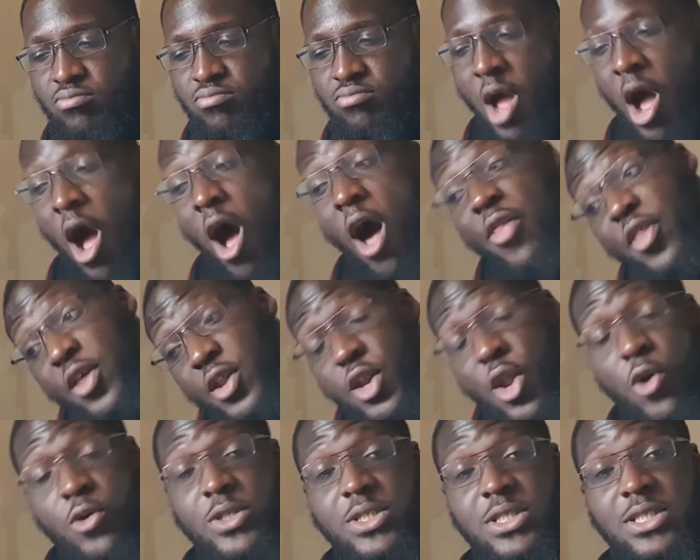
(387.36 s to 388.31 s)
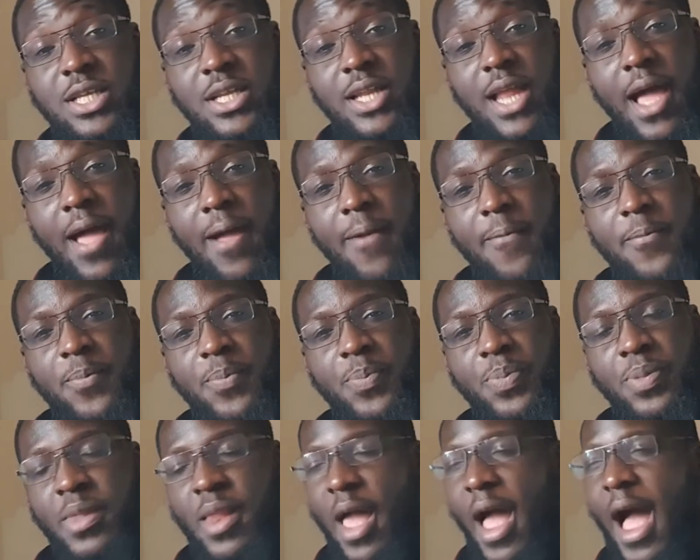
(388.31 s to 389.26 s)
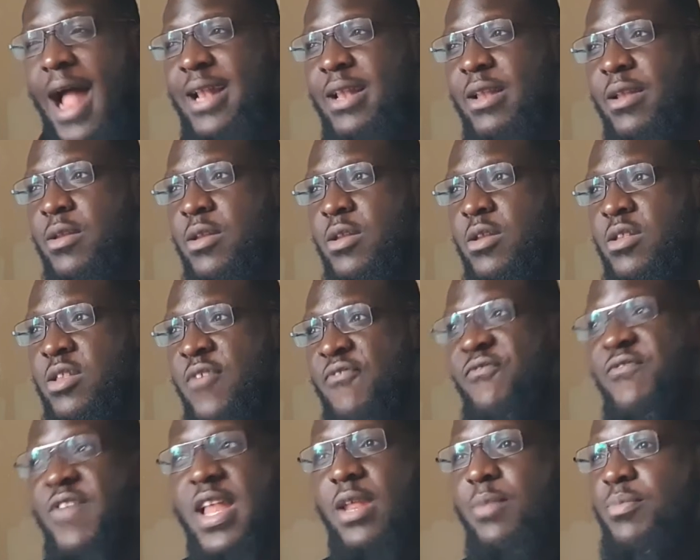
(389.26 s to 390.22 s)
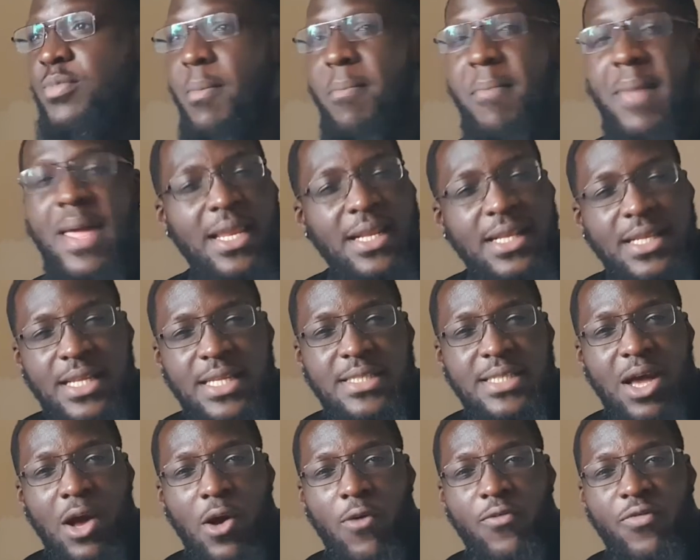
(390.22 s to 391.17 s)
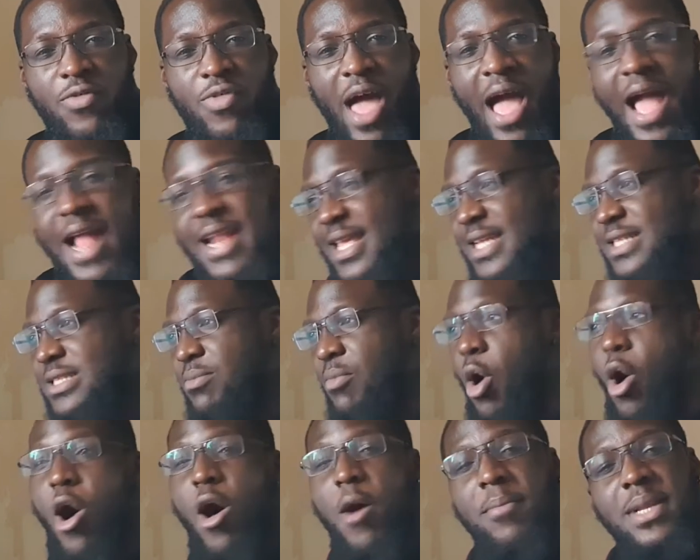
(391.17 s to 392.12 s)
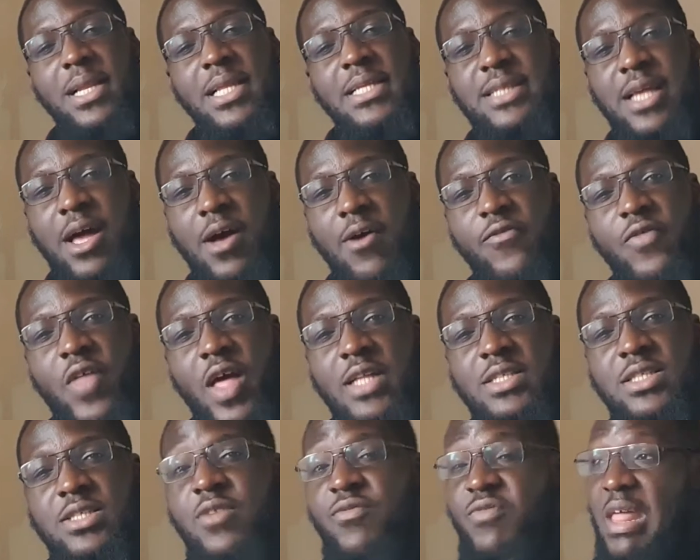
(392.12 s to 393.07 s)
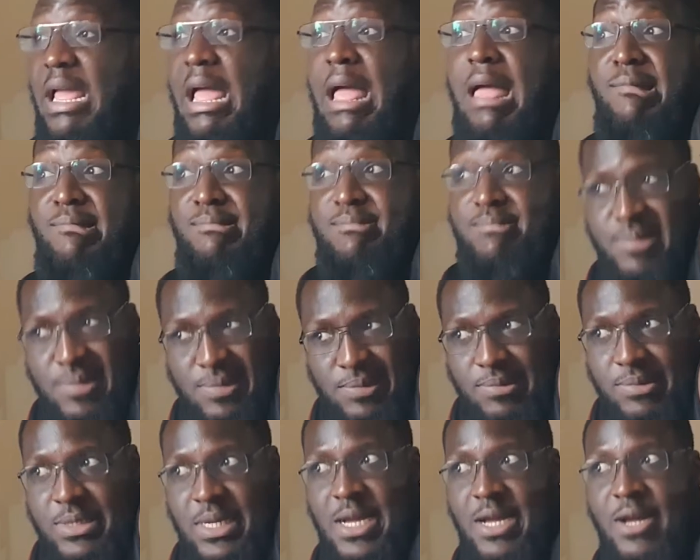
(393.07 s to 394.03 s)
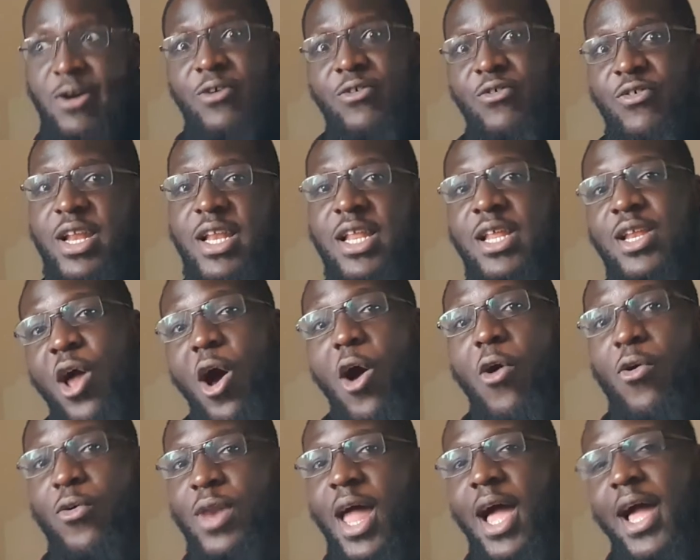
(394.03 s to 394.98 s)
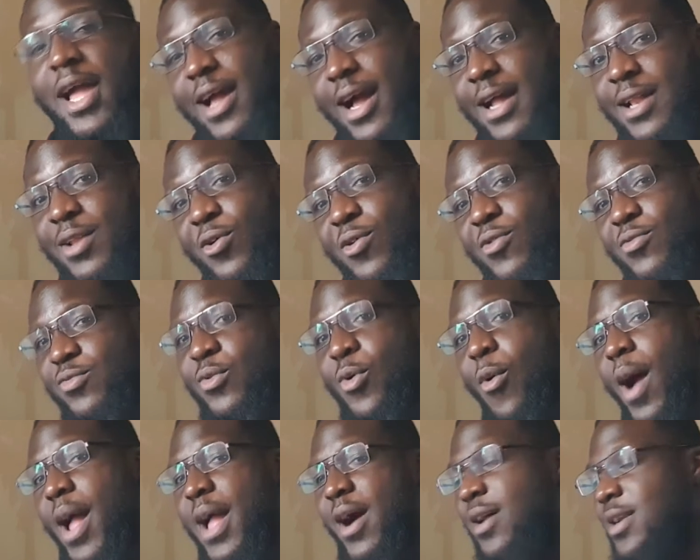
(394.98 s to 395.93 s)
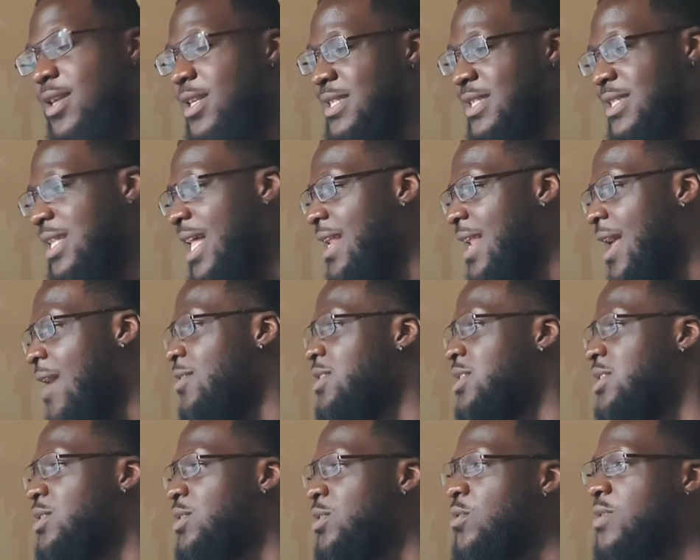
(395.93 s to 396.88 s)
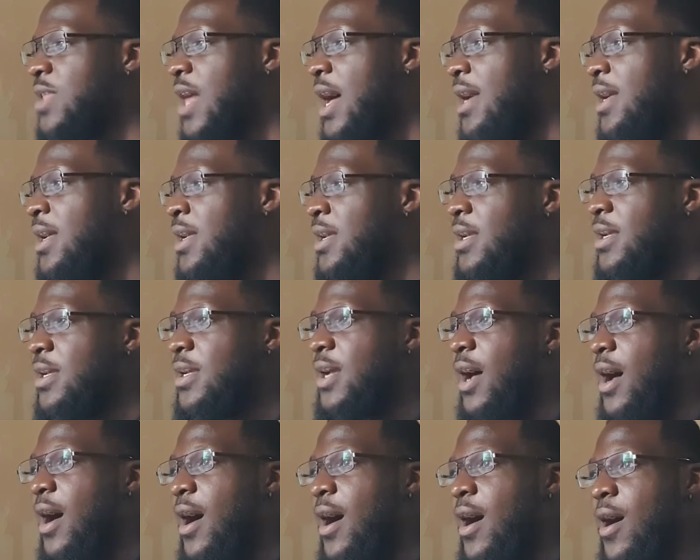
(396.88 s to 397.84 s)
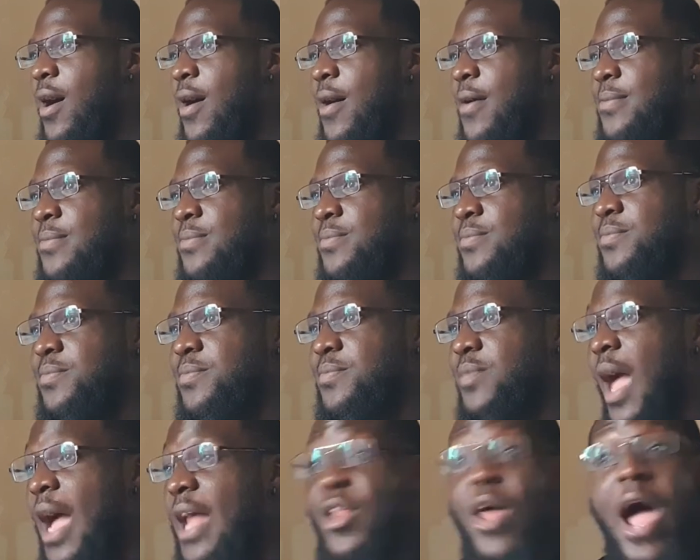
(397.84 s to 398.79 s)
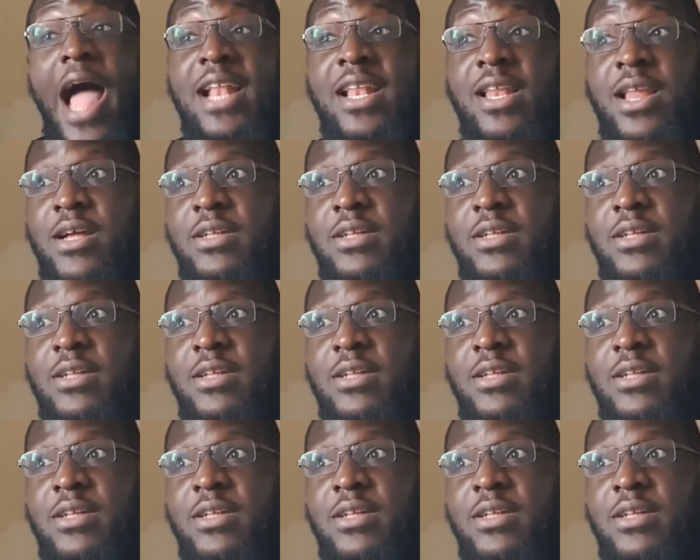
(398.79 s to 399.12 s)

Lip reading: other notes to that and develop the melodies out of that and get some harmonies out of that and stuff, like I don't really know, like I don't quite understand how to do that. I don't, and